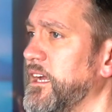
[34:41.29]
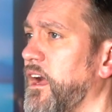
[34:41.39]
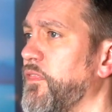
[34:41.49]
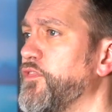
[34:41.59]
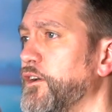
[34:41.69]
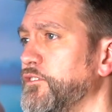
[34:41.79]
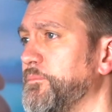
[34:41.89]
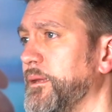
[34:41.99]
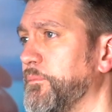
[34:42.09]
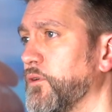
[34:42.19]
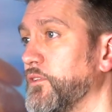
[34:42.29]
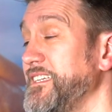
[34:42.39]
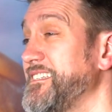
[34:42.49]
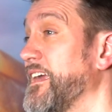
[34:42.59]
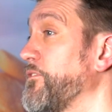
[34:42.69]
and those people
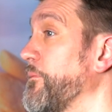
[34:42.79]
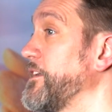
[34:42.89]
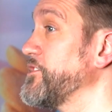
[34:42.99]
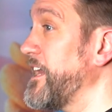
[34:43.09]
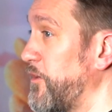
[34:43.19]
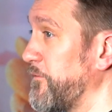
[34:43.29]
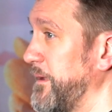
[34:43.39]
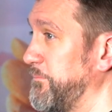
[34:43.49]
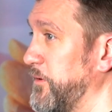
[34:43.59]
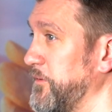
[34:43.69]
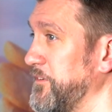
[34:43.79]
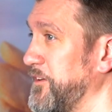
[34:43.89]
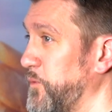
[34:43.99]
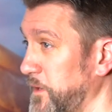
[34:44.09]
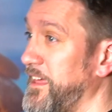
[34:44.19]
need to get information out of people
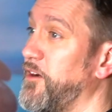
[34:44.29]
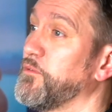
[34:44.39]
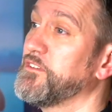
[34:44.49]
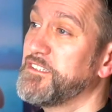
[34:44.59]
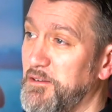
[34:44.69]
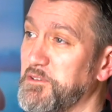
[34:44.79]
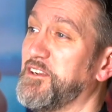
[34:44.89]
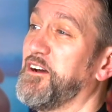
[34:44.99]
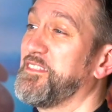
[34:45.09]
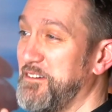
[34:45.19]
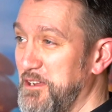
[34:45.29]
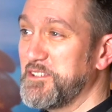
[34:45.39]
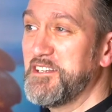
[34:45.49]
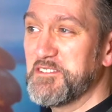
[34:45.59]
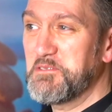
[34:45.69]
without sounding like they're
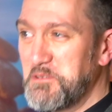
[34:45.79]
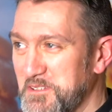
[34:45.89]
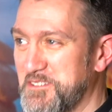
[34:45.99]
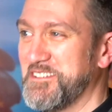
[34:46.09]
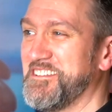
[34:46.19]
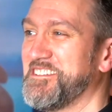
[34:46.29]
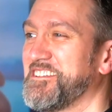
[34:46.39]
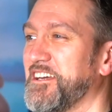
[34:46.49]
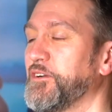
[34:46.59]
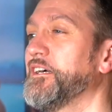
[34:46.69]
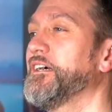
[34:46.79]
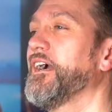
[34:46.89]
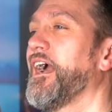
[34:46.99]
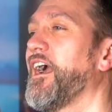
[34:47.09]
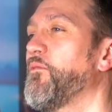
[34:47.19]
asking lots of questions. So
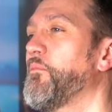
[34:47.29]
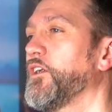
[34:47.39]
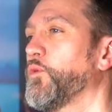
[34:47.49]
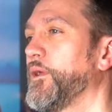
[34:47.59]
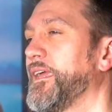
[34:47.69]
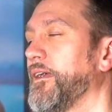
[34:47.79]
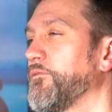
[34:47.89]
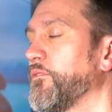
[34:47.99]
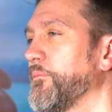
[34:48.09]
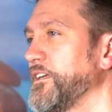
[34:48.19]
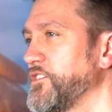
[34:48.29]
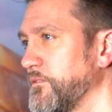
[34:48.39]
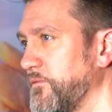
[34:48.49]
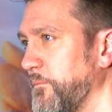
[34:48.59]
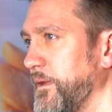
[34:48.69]
how might we get
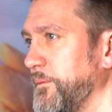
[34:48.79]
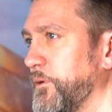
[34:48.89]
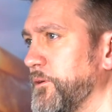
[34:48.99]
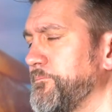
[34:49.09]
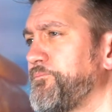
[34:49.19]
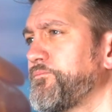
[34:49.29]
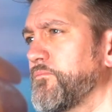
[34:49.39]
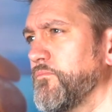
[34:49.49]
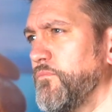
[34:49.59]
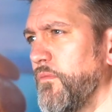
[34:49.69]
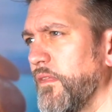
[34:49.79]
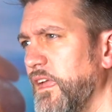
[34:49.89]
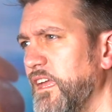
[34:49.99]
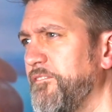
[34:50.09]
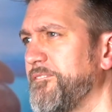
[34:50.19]
information from people
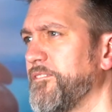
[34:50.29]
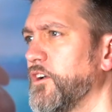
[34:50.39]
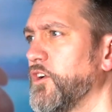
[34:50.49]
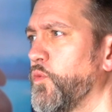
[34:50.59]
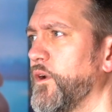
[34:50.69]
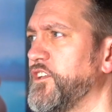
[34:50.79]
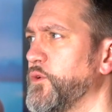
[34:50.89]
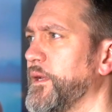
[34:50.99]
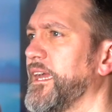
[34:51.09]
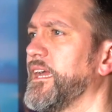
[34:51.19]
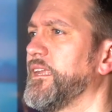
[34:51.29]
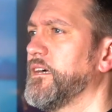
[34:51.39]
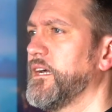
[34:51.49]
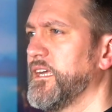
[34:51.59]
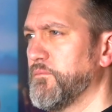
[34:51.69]
if we're doing it
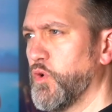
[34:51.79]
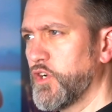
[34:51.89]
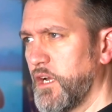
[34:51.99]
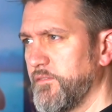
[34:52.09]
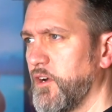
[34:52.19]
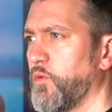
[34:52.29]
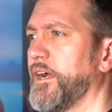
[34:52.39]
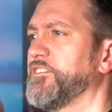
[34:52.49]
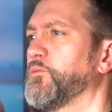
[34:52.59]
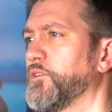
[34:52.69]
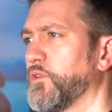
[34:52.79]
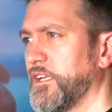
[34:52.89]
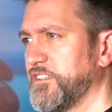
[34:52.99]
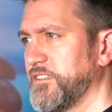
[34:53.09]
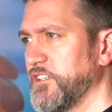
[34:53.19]
in a more covert way. So we call
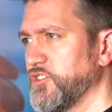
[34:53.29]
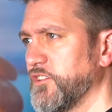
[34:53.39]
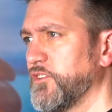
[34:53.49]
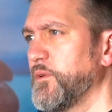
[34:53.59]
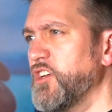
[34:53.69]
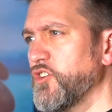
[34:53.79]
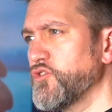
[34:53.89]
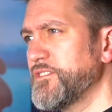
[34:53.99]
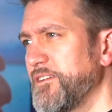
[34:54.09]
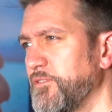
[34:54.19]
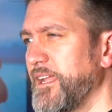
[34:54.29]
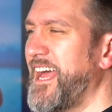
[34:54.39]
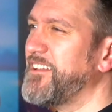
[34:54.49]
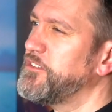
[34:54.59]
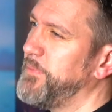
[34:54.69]
it elicitation. So we touch on different
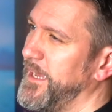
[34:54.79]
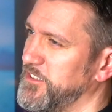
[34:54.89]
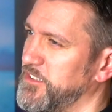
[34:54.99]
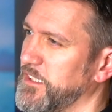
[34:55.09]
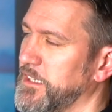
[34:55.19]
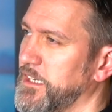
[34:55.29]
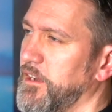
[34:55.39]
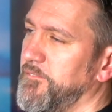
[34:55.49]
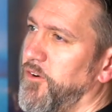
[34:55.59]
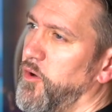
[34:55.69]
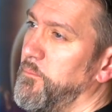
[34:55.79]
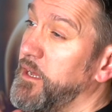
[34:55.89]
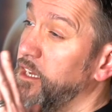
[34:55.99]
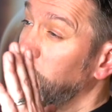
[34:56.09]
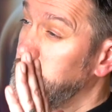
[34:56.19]
aspects from
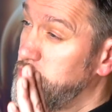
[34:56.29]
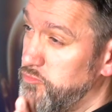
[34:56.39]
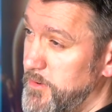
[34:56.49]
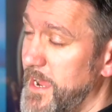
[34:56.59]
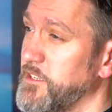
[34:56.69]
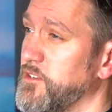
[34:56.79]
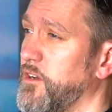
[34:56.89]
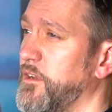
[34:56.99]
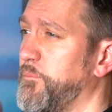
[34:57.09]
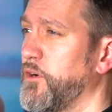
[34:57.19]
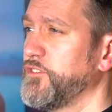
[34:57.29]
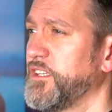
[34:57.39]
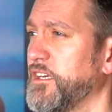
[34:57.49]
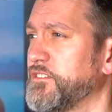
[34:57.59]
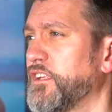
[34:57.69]
direct kind of
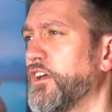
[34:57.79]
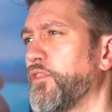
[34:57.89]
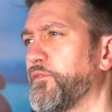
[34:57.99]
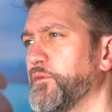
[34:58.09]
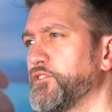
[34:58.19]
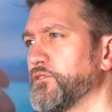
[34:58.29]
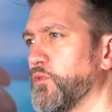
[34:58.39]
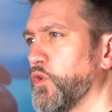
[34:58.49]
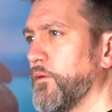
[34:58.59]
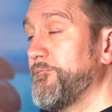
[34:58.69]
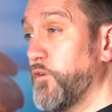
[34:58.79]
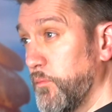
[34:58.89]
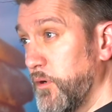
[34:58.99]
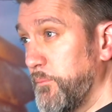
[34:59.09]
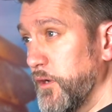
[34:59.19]
process through to more
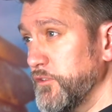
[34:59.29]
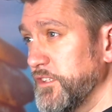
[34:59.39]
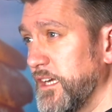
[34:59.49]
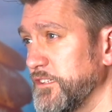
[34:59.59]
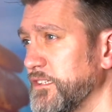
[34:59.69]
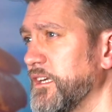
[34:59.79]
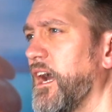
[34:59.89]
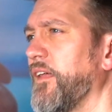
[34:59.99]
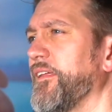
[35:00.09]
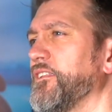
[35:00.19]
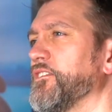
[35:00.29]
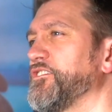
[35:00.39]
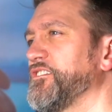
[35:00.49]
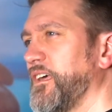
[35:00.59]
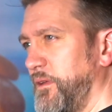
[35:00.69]
formal process, and then
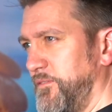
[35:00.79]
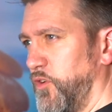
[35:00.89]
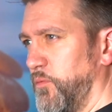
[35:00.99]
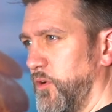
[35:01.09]
semi-formal,